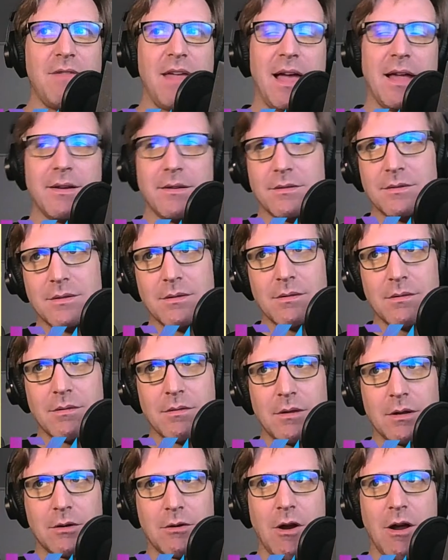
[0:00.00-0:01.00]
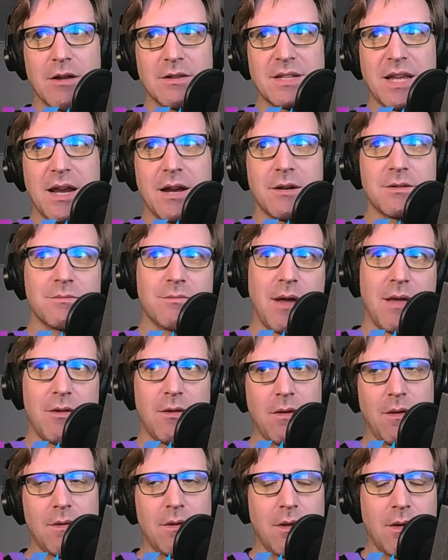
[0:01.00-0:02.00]
that the crosshairs rather
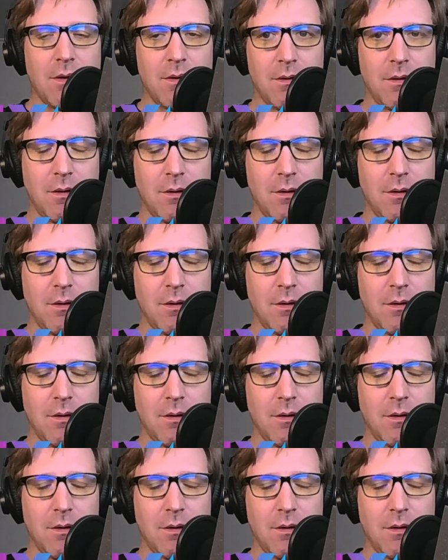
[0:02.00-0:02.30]
than the